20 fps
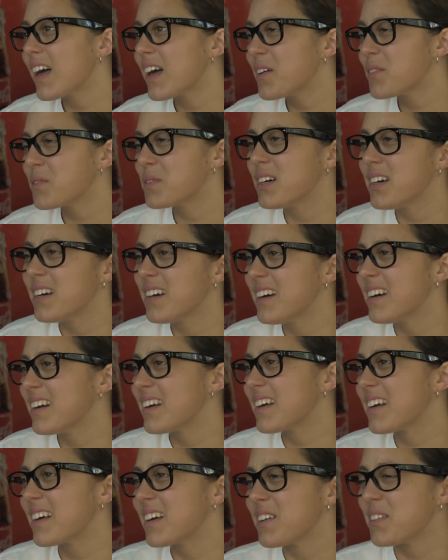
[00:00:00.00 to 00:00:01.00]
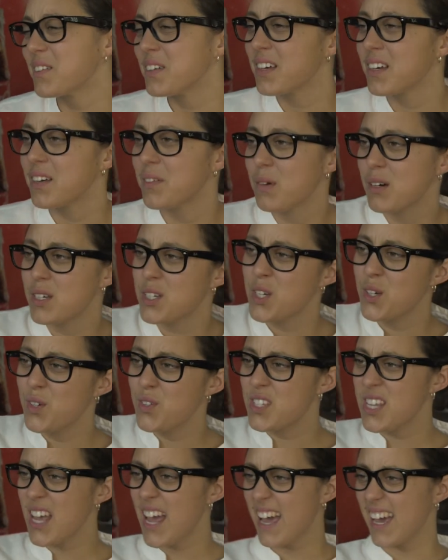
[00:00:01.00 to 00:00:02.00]
What do you
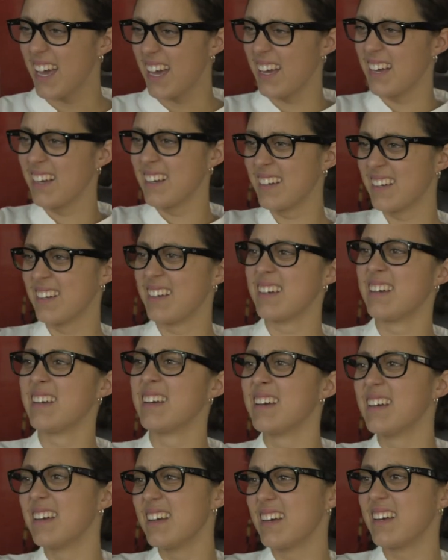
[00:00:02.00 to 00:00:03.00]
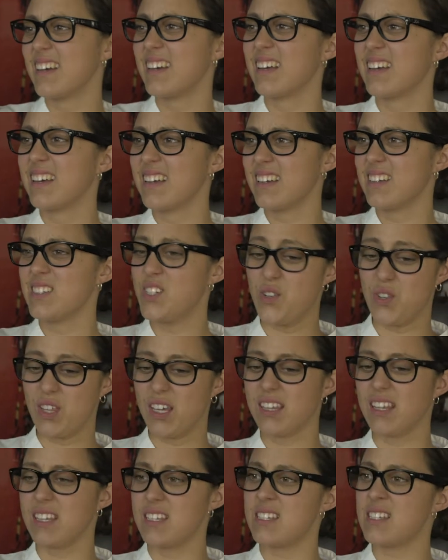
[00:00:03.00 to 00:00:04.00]
say? Do you
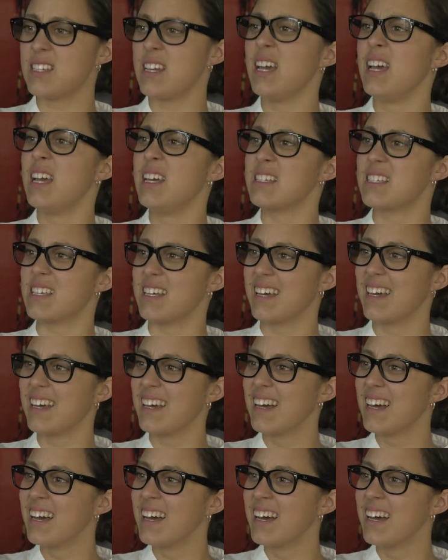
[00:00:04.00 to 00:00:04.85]
think this is easy?